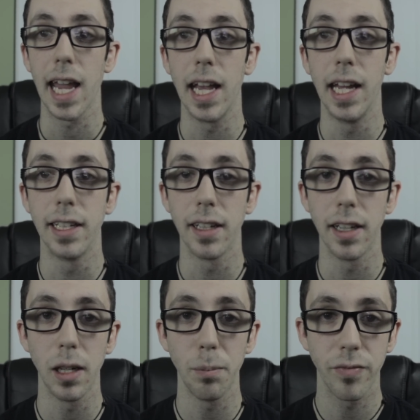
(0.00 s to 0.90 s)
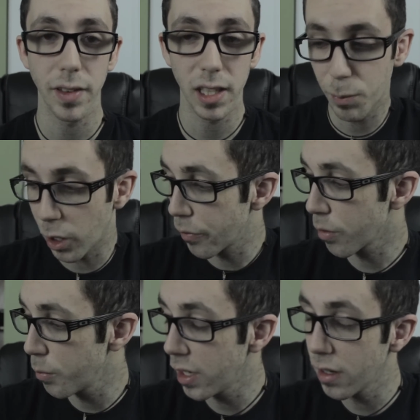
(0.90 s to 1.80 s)
And uh, that's about it
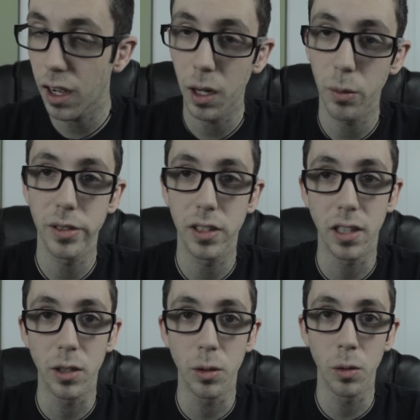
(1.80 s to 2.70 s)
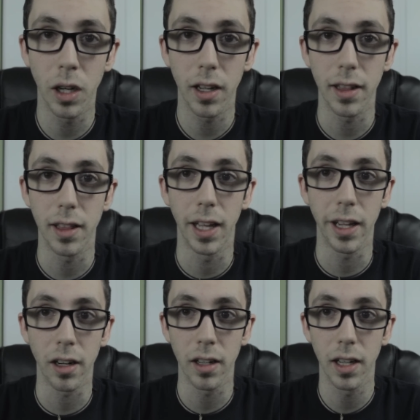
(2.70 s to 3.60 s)
for me. I will see you
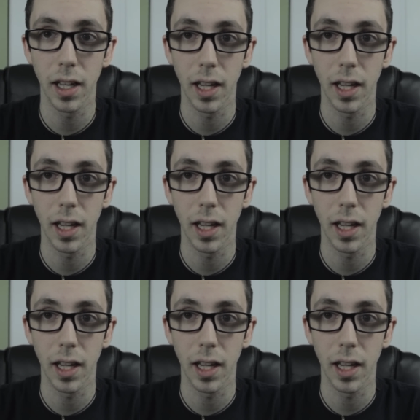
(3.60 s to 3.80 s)
later.